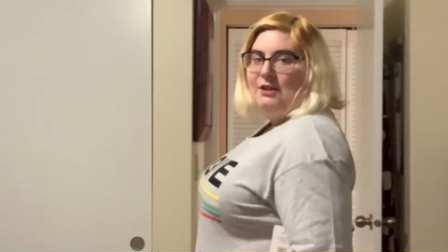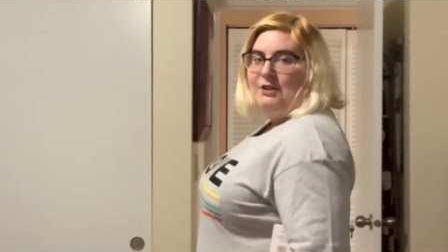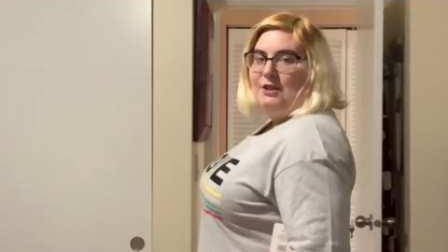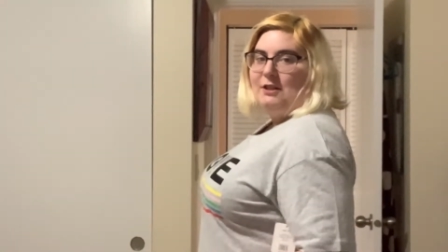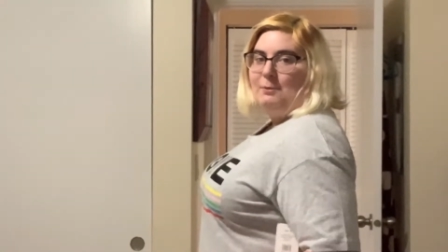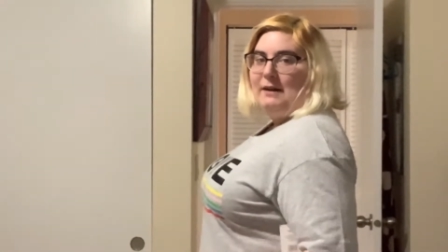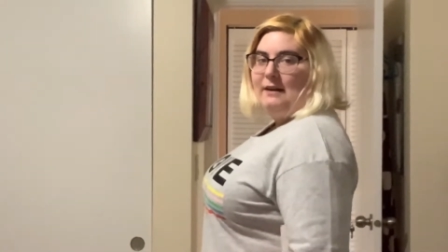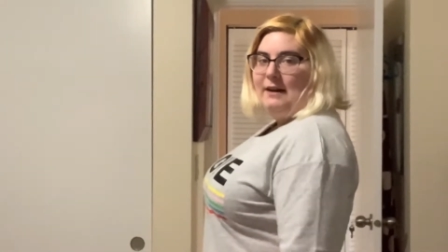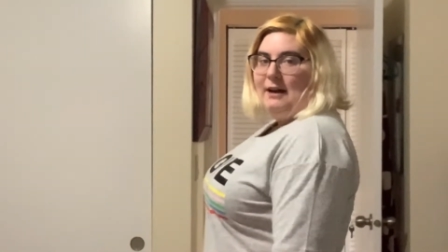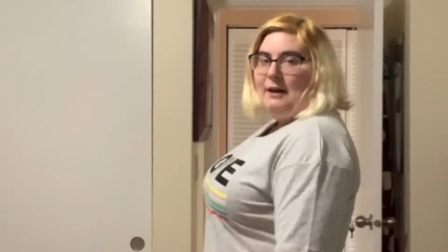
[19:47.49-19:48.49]
just
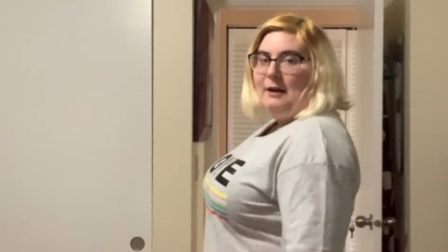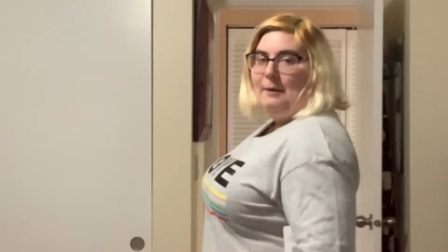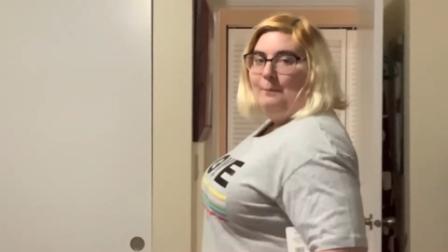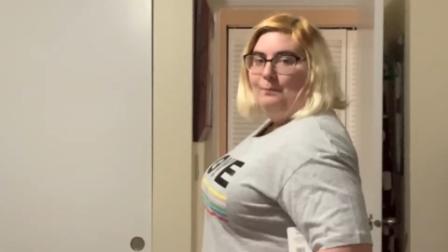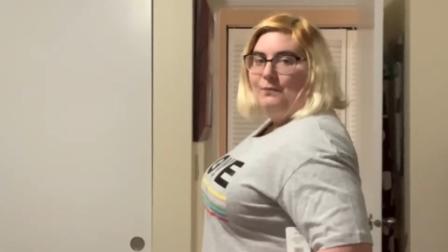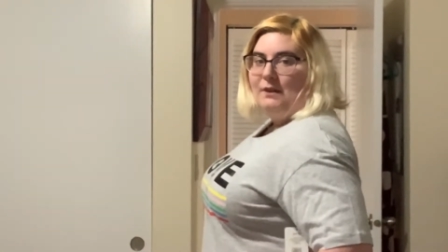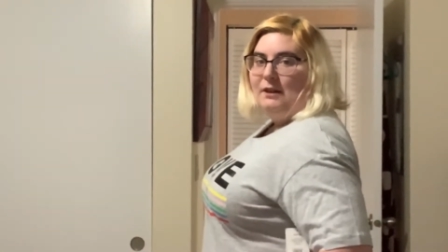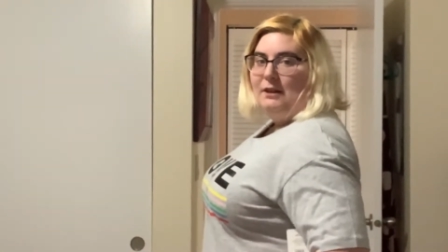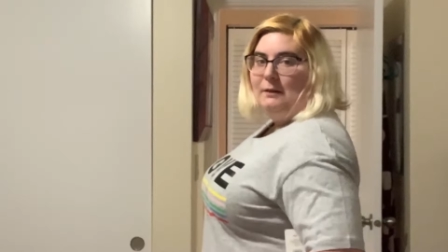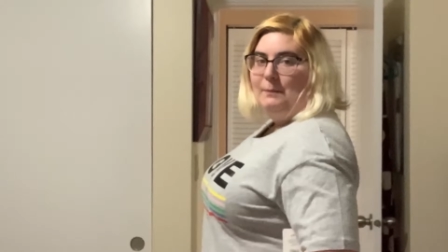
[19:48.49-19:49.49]
where um,
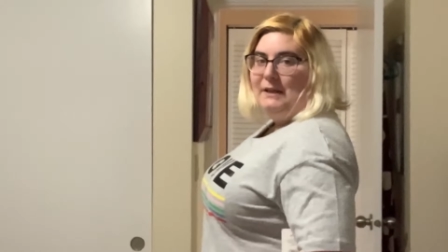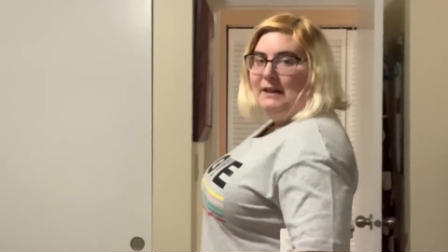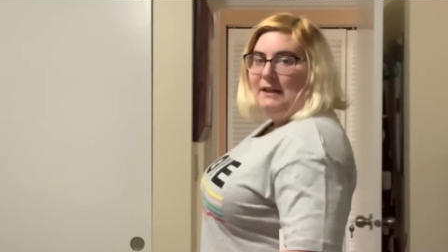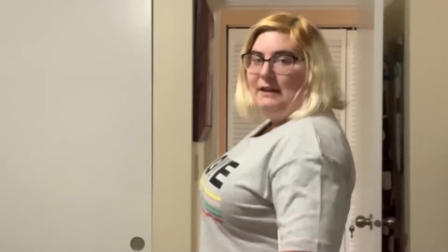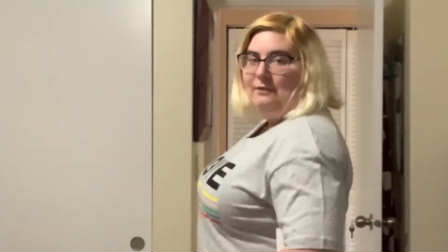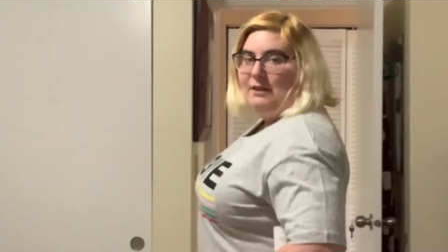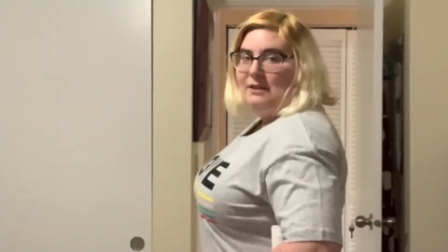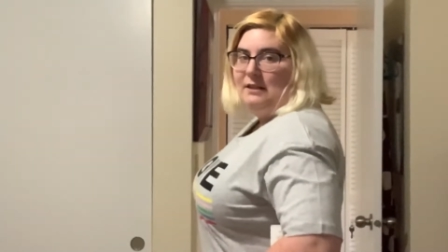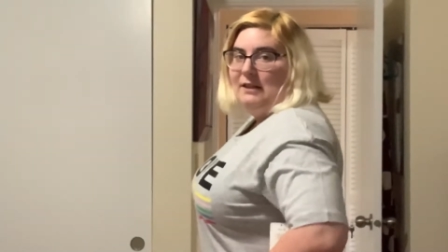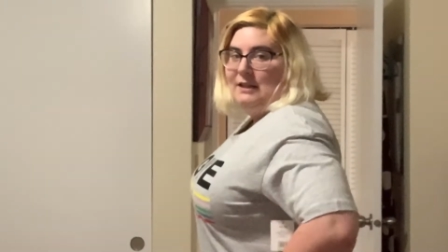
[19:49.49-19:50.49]
the beginning of
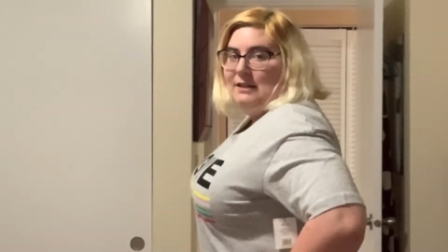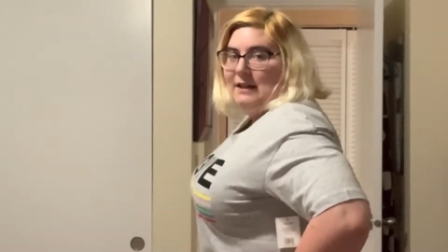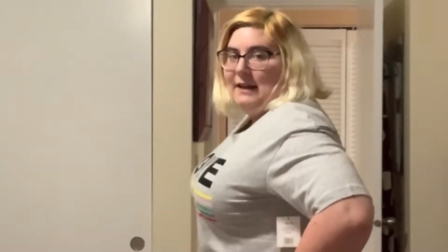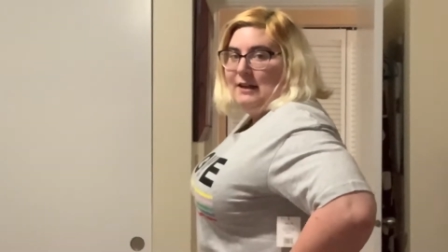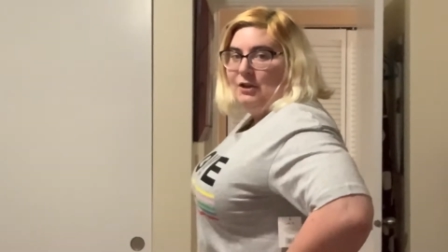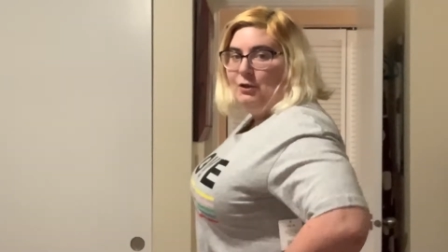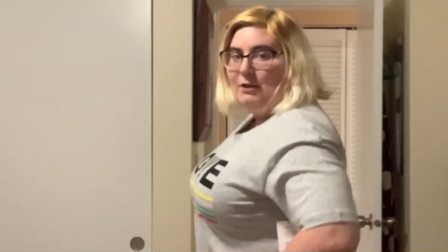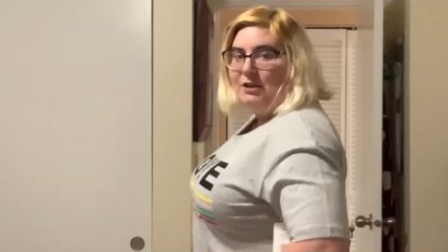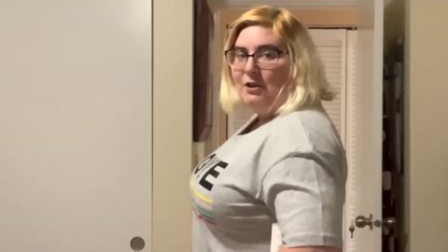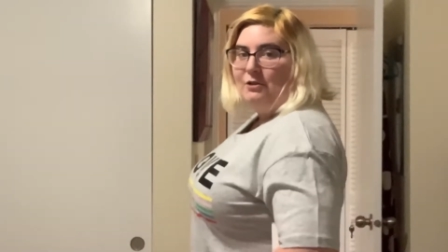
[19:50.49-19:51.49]
this, these leg uh,
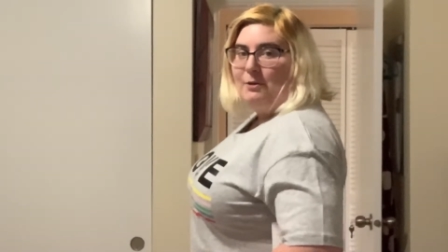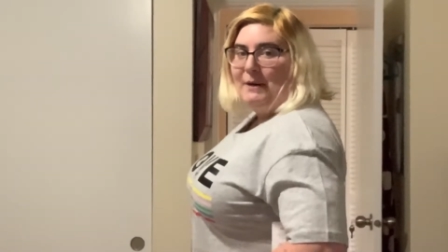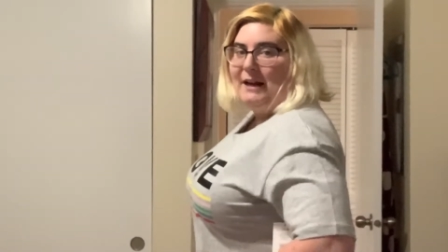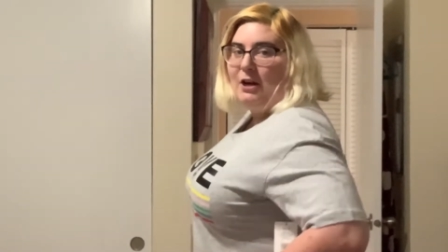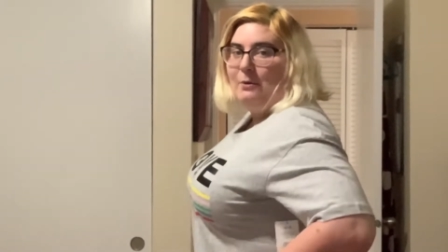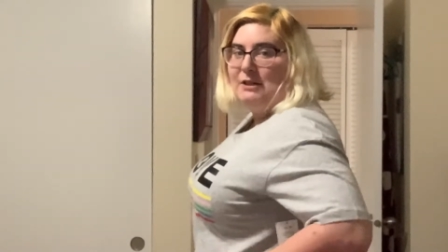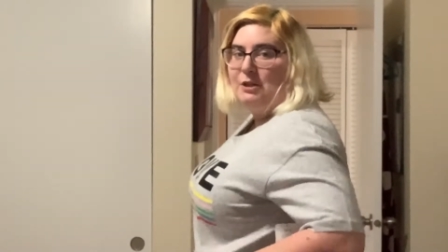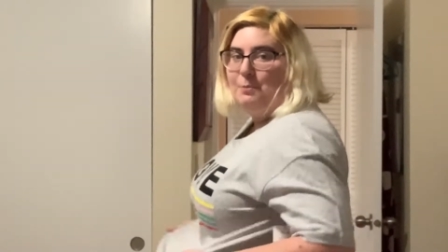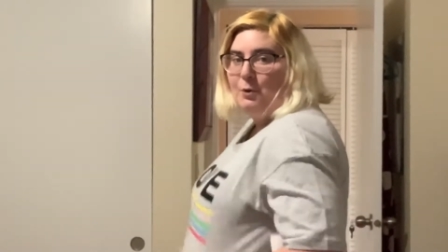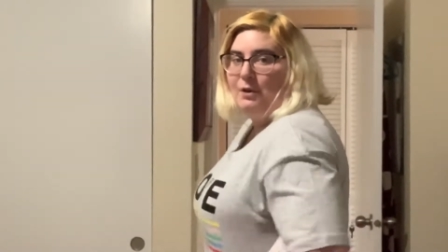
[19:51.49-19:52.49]
shorts go to, but I can always
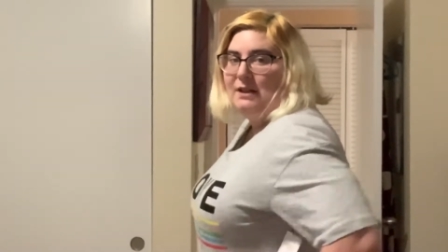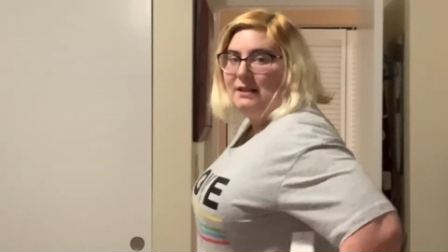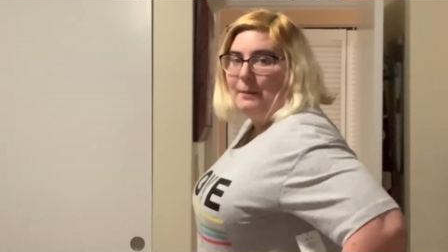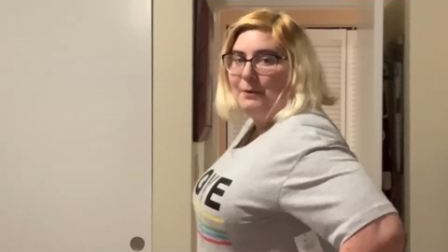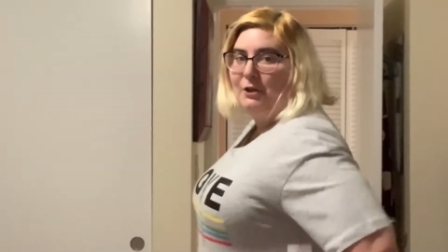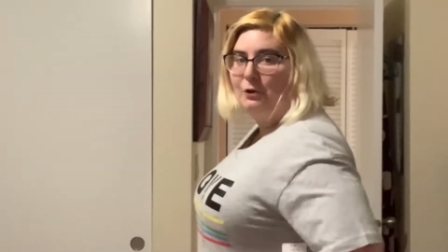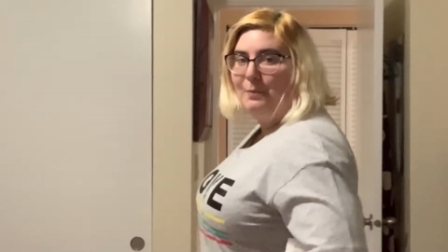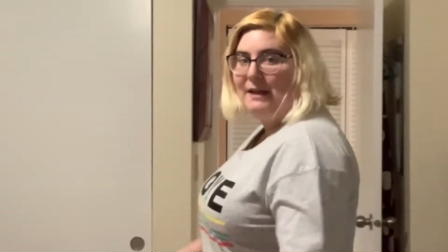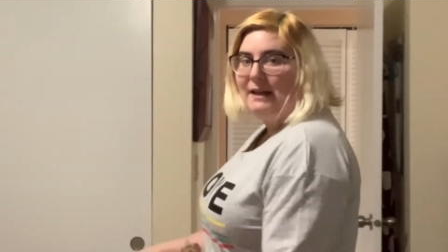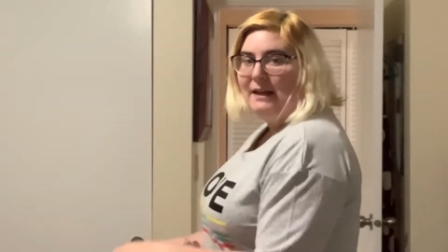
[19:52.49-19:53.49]
just pull these up a little
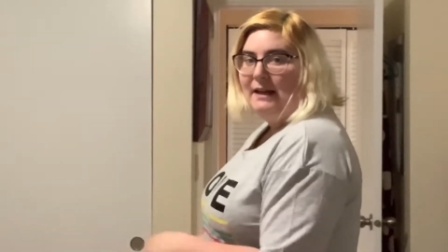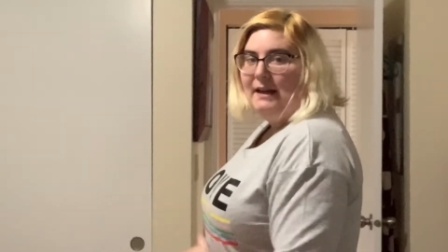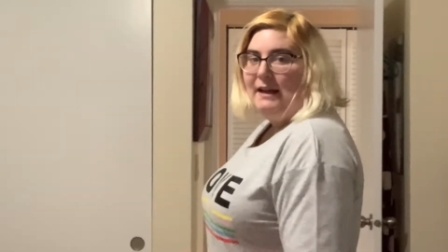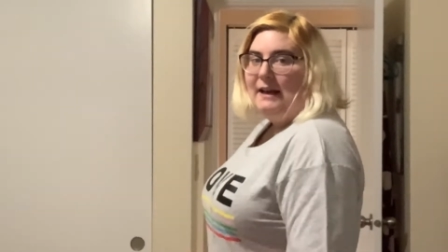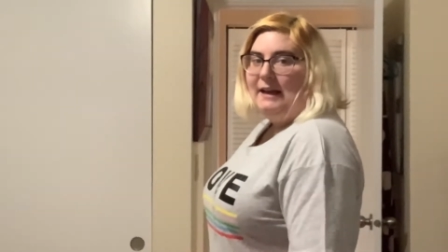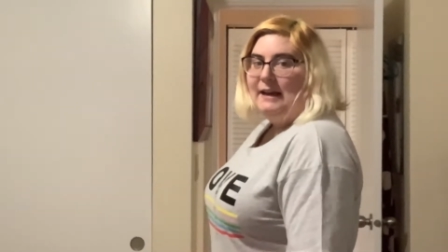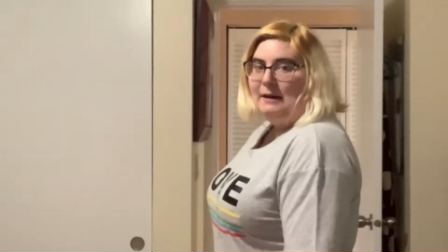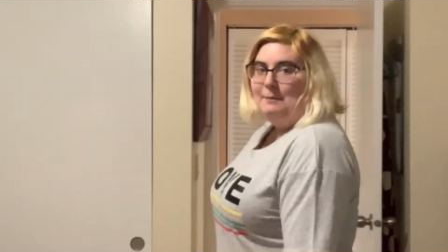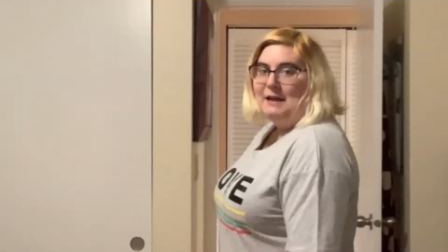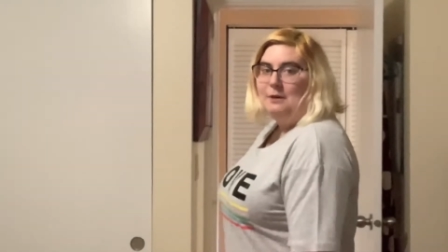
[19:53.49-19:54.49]
bit
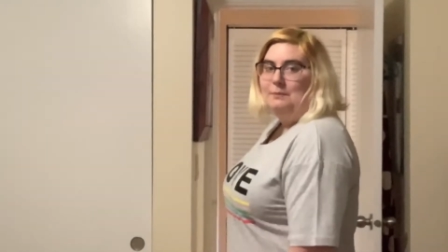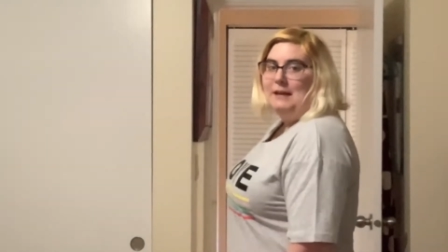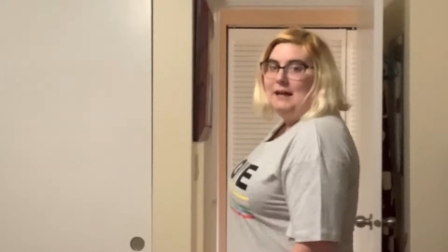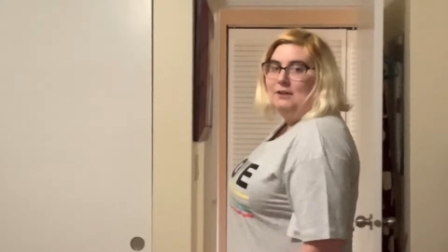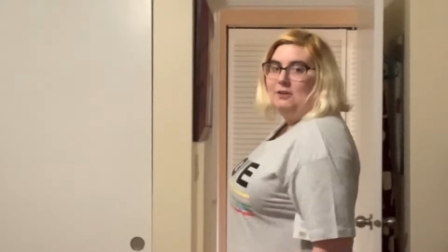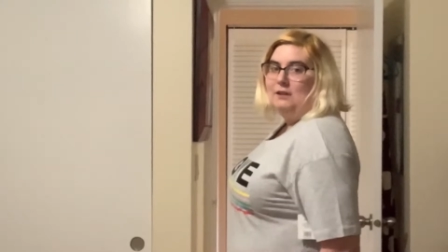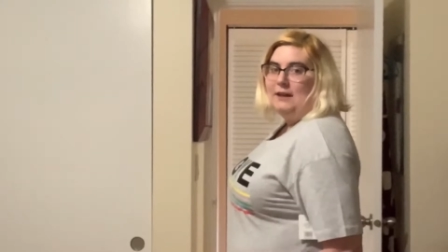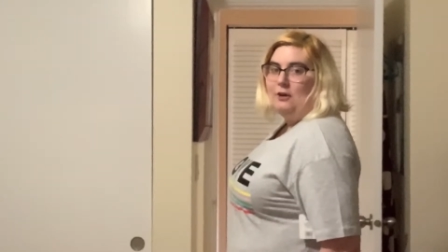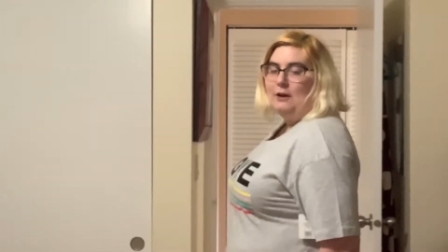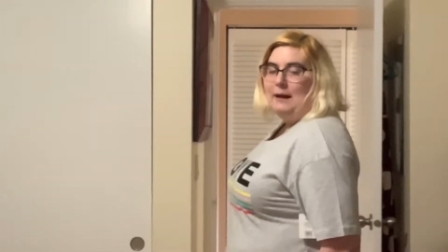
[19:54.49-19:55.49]
and make them not look
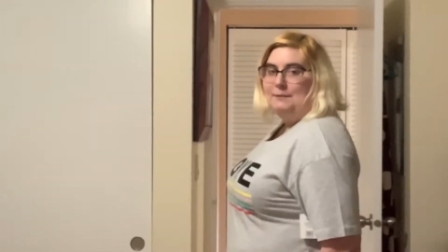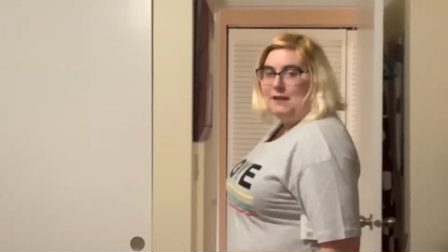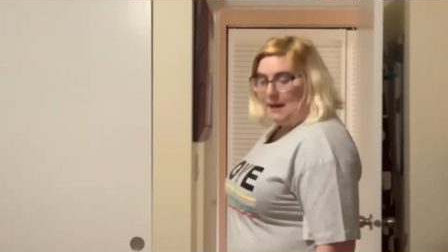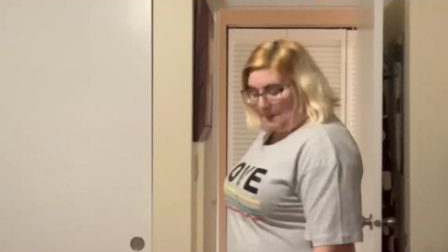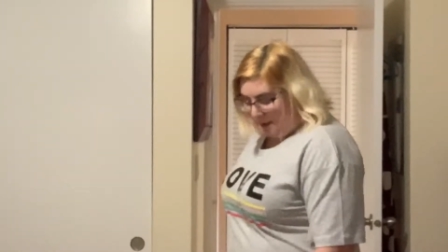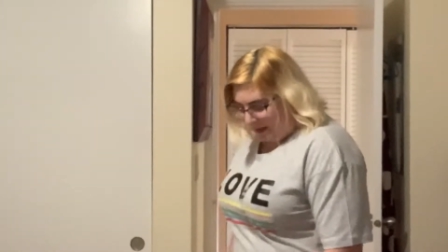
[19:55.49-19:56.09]
like crop top.